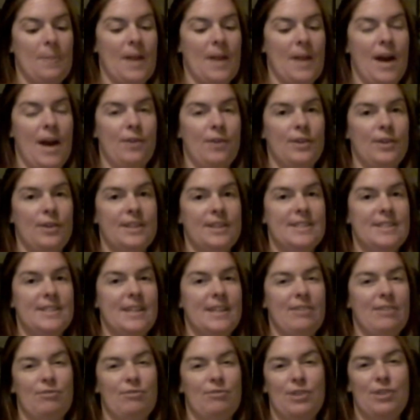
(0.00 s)
I don't like to
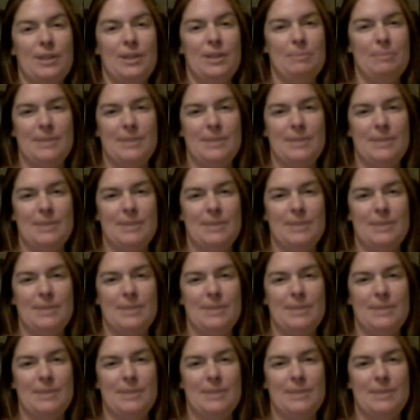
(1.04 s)
say really